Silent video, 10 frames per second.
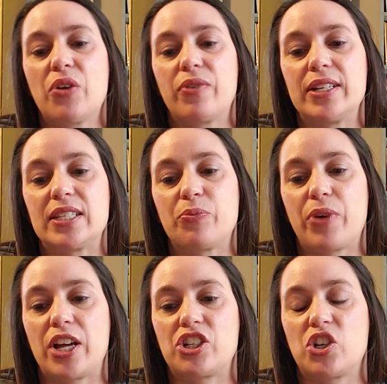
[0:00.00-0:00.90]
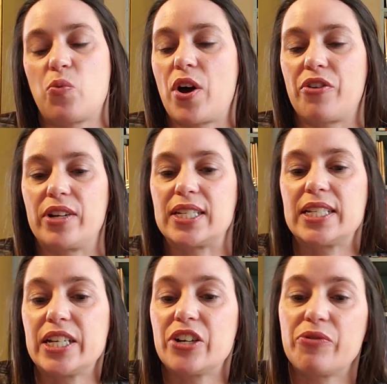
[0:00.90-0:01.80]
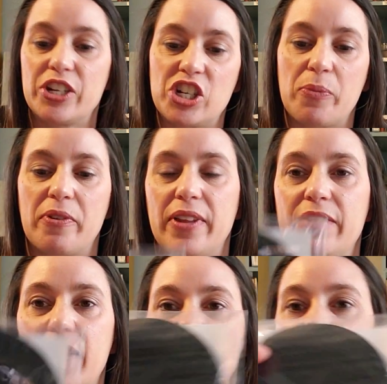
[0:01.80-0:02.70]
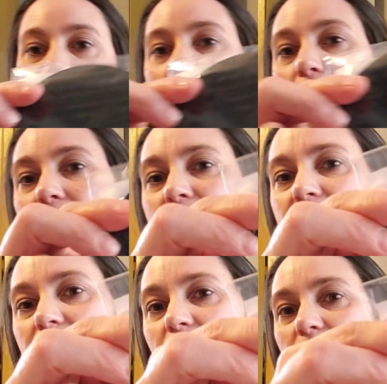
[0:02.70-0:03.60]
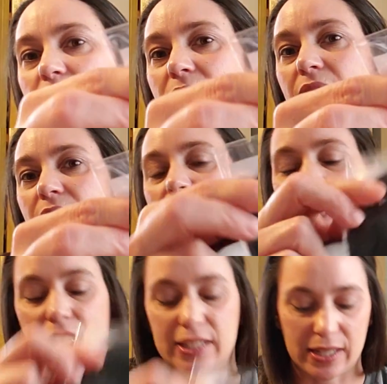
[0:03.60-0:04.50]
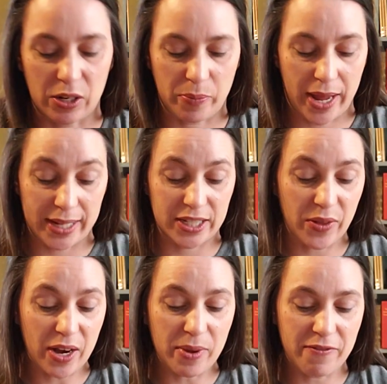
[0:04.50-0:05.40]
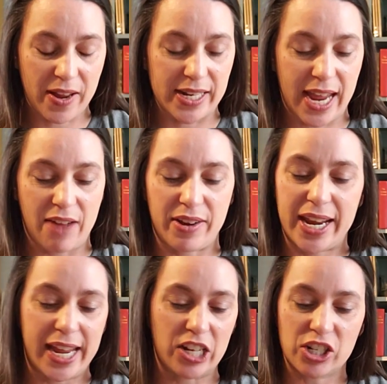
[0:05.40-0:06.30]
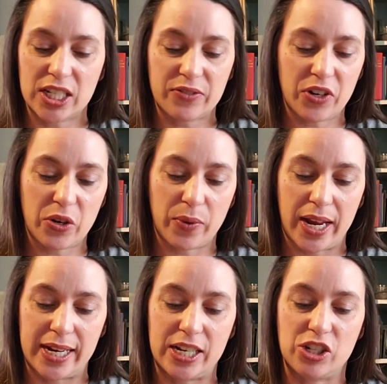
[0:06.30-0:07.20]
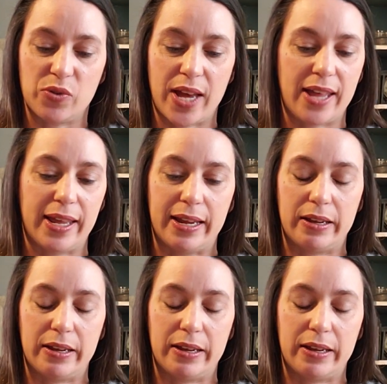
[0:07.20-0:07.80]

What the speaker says: Rinse the brush till water runs clear. Reshape and lay flat to dry. So that's the little pad. So that'll be fun to have on hand just for when I need to do that.